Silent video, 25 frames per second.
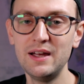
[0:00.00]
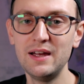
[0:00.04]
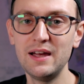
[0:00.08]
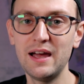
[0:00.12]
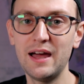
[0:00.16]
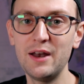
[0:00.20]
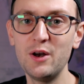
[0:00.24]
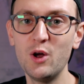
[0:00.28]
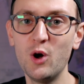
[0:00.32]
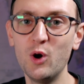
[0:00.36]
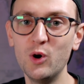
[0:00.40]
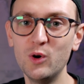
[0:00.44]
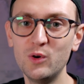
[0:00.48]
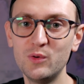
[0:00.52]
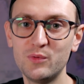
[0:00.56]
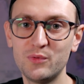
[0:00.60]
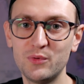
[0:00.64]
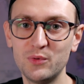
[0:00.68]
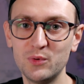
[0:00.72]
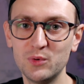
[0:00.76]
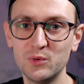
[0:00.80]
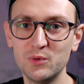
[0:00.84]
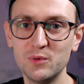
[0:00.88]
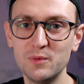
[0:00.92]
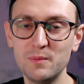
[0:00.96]
and
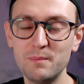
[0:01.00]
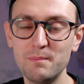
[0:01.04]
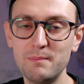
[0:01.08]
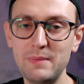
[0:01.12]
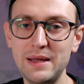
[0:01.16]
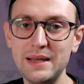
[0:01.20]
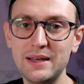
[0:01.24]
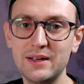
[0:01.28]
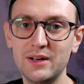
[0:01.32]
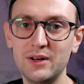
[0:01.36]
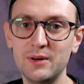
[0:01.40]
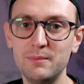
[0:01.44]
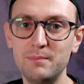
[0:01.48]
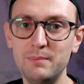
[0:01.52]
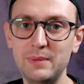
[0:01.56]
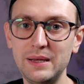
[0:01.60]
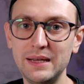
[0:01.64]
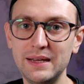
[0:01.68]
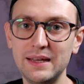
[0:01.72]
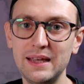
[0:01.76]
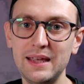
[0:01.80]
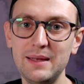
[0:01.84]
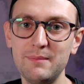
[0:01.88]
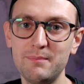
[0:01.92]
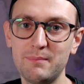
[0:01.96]
overall make a
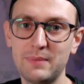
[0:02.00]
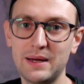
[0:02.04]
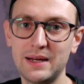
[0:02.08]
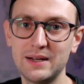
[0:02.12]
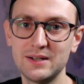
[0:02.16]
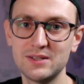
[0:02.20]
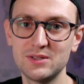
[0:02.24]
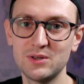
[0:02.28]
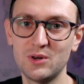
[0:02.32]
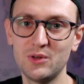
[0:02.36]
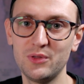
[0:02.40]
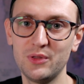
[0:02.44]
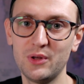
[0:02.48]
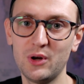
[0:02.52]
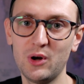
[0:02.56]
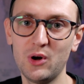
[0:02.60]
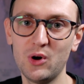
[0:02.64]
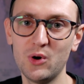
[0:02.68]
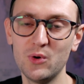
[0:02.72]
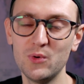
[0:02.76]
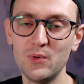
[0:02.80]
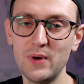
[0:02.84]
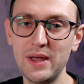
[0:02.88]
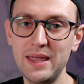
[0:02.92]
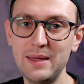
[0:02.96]
big impact on the
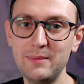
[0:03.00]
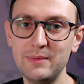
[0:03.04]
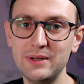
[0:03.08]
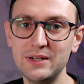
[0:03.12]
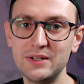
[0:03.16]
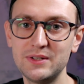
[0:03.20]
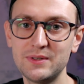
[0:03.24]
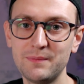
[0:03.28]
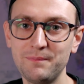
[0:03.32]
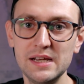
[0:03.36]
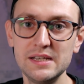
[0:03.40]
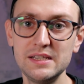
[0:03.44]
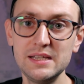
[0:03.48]
whole image.